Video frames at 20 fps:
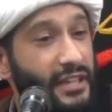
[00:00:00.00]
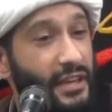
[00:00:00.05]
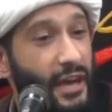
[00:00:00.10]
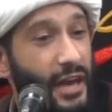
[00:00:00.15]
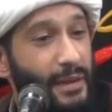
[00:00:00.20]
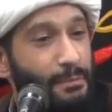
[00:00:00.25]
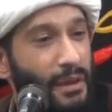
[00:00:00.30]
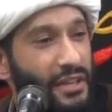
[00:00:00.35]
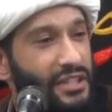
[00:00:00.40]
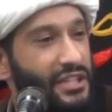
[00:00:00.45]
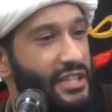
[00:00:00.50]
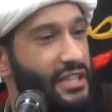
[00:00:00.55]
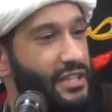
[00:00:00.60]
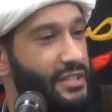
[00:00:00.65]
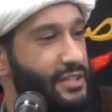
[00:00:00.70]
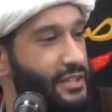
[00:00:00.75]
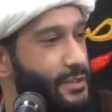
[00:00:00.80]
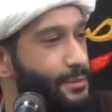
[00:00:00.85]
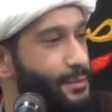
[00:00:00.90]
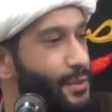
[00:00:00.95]
night majlis,
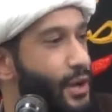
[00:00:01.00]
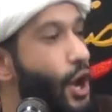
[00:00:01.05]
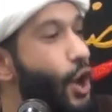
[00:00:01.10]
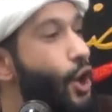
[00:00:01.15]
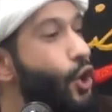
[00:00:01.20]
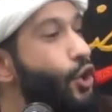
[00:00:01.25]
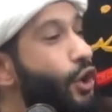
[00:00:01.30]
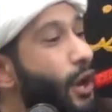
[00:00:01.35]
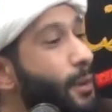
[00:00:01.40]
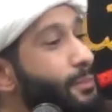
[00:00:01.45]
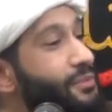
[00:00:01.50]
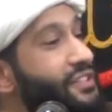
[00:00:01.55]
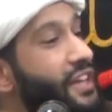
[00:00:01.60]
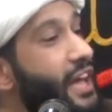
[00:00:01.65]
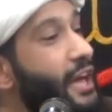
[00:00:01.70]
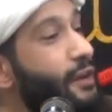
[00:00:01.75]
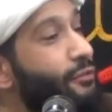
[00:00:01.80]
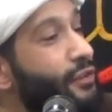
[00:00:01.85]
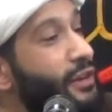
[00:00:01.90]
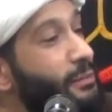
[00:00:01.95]
who comes to
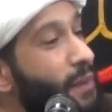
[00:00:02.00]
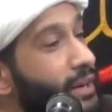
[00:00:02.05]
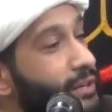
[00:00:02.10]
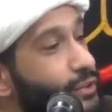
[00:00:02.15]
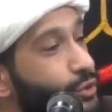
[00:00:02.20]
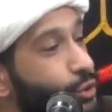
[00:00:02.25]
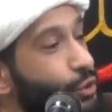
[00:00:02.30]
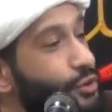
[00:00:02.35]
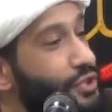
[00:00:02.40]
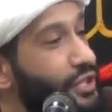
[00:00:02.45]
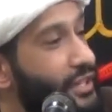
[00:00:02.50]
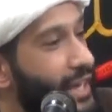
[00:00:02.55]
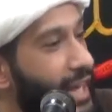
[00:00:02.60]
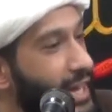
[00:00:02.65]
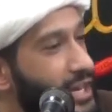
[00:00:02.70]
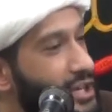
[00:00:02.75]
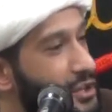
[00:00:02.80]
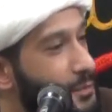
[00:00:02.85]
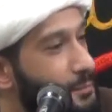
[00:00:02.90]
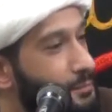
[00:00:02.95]
every makhsus
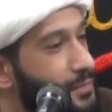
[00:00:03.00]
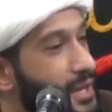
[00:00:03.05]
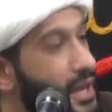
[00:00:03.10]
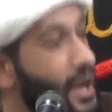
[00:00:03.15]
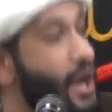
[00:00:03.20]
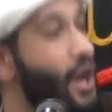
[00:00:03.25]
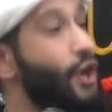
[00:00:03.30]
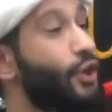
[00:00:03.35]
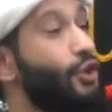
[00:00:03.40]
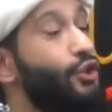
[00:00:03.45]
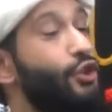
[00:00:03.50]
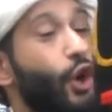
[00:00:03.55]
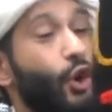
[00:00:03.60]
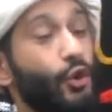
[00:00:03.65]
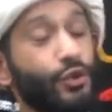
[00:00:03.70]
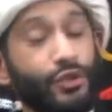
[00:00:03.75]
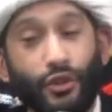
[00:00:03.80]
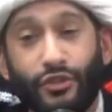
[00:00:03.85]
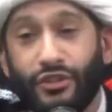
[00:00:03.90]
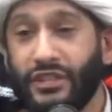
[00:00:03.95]
occasion,
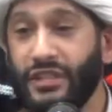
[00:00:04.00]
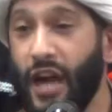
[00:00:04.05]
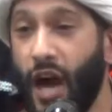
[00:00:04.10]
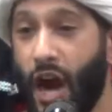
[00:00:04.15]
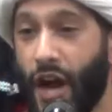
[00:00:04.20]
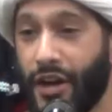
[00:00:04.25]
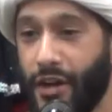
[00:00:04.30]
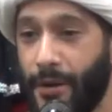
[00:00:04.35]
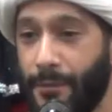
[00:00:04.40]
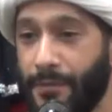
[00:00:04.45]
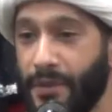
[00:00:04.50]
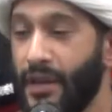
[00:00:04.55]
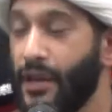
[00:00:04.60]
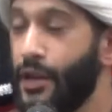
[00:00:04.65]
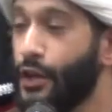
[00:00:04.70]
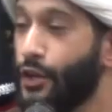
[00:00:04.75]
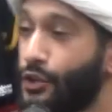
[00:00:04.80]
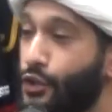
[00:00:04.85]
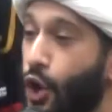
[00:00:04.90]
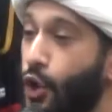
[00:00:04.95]
goes on ziyarah,
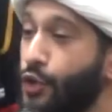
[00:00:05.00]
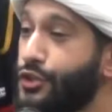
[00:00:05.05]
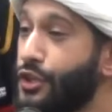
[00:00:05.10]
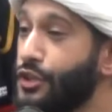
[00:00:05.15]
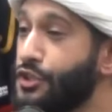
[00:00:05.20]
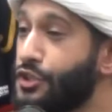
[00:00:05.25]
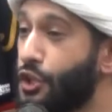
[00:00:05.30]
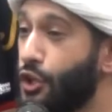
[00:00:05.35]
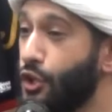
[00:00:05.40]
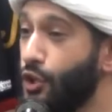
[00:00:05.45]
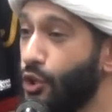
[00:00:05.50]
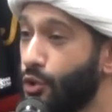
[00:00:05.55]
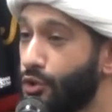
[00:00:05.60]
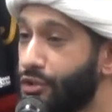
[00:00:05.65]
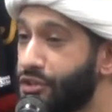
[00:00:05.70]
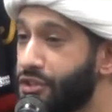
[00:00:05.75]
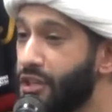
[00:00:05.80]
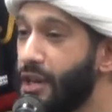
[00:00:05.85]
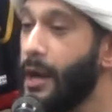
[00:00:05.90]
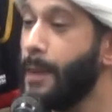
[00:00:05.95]
goes on
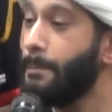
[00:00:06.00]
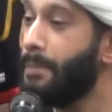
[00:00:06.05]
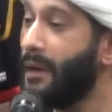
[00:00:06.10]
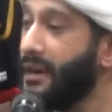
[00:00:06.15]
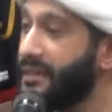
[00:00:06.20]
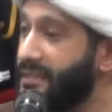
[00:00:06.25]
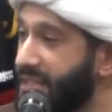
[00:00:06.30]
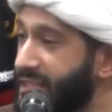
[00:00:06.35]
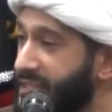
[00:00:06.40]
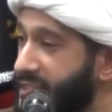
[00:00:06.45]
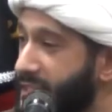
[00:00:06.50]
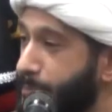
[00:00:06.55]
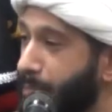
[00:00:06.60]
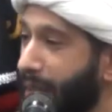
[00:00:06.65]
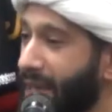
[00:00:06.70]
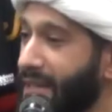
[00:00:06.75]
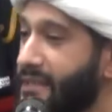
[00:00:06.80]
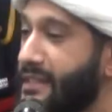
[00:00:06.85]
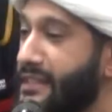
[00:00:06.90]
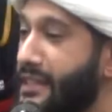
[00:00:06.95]
julus,
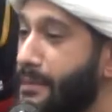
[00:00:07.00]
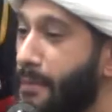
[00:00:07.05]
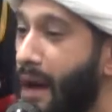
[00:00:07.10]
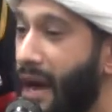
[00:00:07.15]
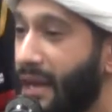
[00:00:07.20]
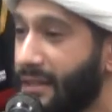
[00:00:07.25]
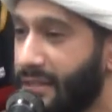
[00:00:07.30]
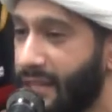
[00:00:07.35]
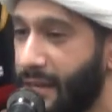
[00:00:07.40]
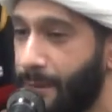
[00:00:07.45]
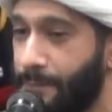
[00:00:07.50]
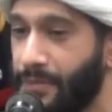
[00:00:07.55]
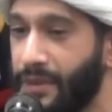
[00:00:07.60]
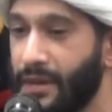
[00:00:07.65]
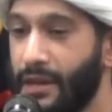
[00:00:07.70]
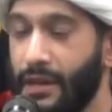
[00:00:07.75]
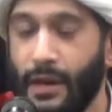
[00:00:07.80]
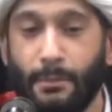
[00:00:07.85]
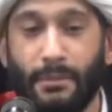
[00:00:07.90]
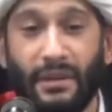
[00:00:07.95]
participates in the ma'tam.
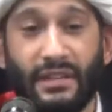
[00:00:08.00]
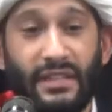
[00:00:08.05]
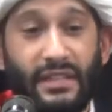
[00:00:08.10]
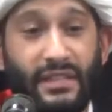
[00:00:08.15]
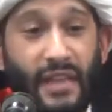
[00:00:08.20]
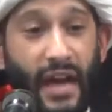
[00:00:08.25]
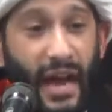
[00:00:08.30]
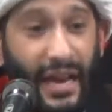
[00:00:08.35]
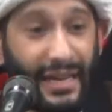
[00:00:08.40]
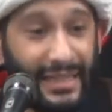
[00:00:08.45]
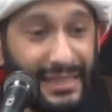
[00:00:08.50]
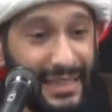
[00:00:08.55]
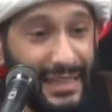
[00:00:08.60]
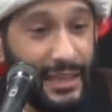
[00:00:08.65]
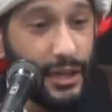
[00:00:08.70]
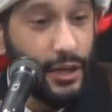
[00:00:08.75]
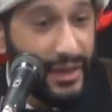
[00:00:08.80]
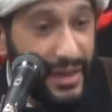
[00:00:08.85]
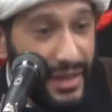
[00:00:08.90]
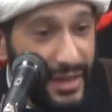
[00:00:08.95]
But his
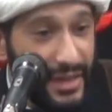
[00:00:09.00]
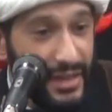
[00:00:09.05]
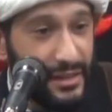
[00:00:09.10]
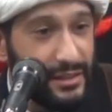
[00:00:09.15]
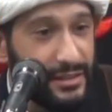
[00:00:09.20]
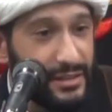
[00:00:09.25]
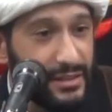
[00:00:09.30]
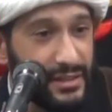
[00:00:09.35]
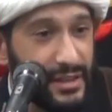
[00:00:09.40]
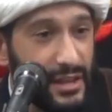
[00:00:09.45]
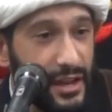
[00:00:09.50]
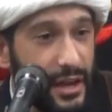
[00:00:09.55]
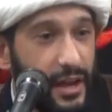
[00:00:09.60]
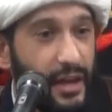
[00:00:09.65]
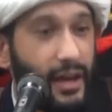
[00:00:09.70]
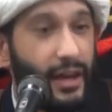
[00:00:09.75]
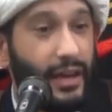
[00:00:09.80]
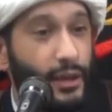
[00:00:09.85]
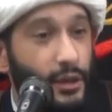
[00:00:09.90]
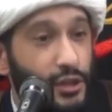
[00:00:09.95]
idea is,
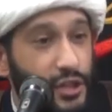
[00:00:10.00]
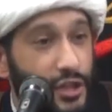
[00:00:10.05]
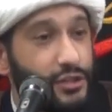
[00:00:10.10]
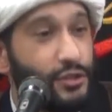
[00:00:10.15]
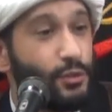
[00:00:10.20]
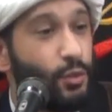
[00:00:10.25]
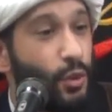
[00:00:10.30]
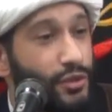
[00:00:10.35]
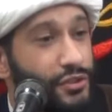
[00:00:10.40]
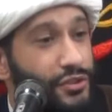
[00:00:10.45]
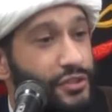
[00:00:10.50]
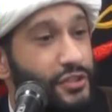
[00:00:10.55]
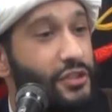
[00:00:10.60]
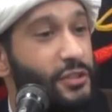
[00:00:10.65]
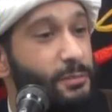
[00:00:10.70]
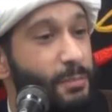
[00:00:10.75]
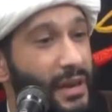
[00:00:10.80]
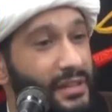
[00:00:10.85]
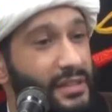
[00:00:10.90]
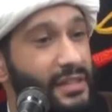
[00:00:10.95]
he just wants to
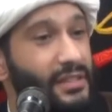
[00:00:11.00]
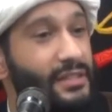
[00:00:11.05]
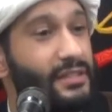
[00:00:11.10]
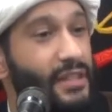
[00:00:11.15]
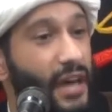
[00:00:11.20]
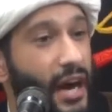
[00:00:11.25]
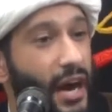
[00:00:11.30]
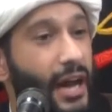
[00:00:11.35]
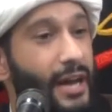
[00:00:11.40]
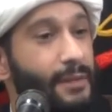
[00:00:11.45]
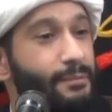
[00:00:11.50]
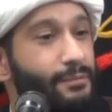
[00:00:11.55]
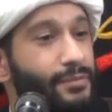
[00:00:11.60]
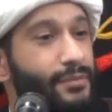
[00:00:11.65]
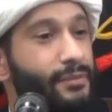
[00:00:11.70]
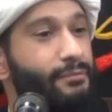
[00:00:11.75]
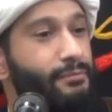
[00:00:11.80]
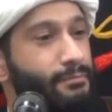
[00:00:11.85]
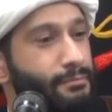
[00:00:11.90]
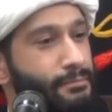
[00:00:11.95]
spend his time
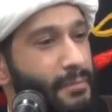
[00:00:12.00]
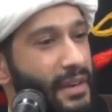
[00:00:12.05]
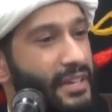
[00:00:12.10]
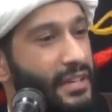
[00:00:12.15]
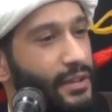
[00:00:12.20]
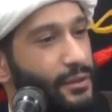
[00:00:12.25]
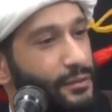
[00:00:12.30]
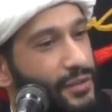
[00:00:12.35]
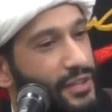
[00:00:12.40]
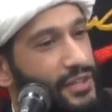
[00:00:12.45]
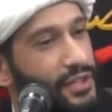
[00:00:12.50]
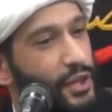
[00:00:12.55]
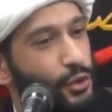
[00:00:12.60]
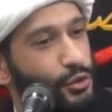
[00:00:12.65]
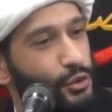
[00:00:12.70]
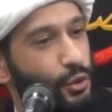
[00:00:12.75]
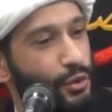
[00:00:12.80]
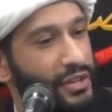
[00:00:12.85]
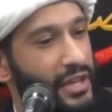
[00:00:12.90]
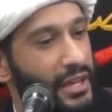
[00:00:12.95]
making
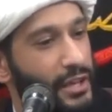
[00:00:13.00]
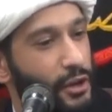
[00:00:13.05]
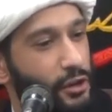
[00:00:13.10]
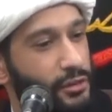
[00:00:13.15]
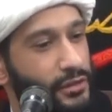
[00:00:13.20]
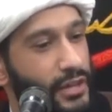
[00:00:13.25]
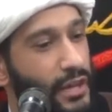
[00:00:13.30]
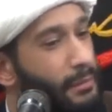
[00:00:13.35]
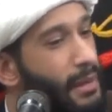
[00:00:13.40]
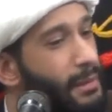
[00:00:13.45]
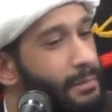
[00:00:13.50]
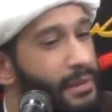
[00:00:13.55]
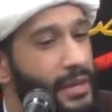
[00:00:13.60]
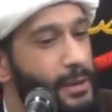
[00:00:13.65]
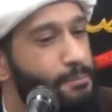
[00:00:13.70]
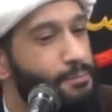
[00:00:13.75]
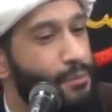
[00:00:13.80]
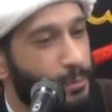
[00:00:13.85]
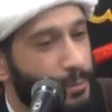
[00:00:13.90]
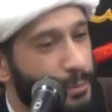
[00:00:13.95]
videos all day long. Now maybe
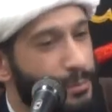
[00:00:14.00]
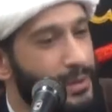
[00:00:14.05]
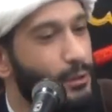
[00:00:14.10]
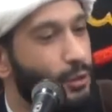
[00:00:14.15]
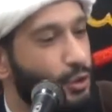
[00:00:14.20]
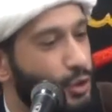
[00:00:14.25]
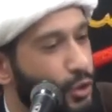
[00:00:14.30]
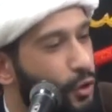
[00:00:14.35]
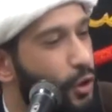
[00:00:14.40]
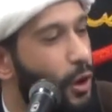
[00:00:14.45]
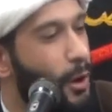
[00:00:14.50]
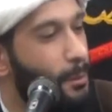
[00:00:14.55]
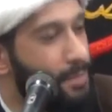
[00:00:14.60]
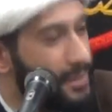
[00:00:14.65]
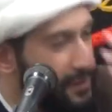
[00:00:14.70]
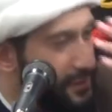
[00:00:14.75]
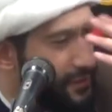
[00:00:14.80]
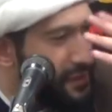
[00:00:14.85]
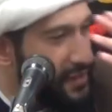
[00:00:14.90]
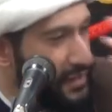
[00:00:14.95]
he probably will grow up
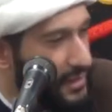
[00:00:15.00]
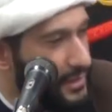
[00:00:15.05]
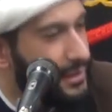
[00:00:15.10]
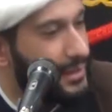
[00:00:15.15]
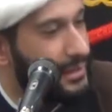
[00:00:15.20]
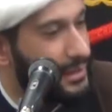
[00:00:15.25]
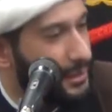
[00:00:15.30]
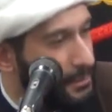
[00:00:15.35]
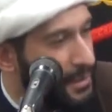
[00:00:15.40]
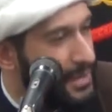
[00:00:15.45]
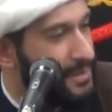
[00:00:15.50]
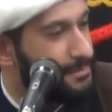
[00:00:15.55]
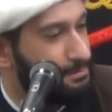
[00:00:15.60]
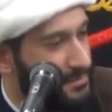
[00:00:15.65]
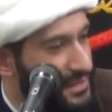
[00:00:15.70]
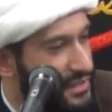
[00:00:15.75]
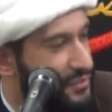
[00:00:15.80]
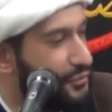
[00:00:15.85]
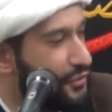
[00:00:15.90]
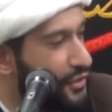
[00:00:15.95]
and think a little bit
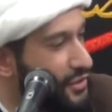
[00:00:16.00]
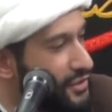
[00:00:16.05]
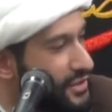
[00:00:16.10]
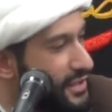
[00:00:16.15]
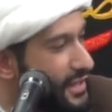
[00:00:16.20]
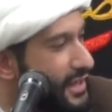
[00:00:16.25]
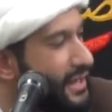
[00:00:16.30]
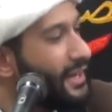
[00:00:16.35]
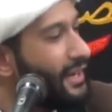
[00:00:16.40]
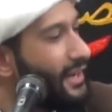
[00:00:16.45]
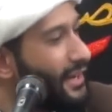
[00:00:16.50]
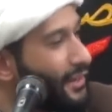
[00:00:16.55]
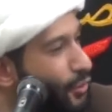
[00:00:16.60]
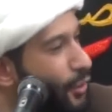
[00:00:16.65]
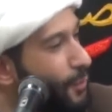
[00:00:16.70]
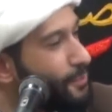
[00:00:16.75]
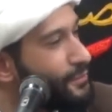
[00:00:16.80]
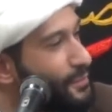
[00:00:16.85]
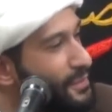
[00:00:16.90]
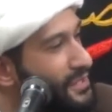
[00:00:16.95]
different,
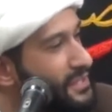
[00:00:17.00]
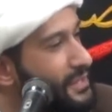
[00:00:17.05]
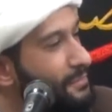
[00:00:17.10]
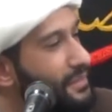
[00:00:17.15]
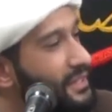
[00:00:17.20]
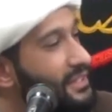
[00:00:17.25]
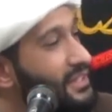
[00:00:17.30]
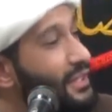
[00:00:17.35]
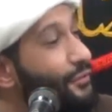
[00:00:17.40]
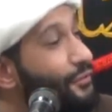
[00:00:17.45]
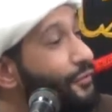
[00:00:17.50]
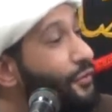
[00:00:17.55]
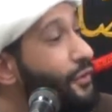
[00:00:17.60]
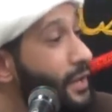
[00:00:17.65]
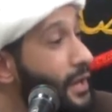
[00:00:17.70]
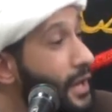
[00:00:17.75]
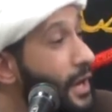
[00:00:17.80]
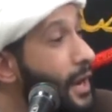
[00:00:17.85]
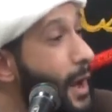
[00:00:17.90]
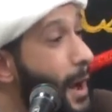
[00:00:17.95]
grow up to be something different.
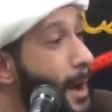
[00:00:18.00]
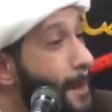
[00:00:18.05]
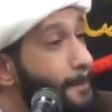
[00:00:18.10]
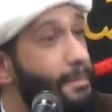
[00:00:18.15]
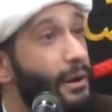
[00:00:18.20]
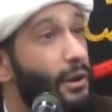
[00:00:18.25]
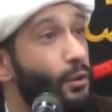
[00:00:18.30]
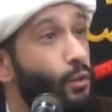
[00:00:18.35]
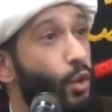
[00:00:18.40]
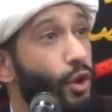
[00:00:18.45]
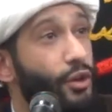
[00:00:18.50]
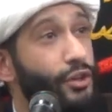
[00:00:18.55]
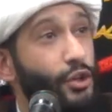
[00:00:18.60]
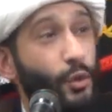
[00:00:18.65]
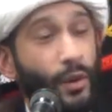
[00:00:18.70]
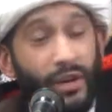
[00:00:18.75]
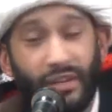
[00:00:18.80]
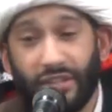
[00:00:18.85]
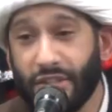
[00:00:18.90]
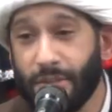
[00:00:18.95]
But what
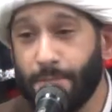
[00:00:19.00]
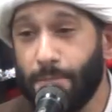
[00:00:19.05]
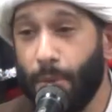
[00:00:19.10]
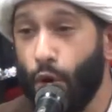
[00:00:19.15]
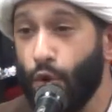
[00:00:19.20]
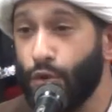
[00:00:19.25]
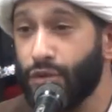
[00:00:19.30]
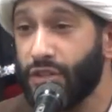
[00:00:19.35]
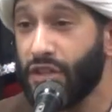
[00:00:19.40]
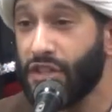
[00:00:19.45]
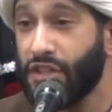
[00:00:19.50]
you expose a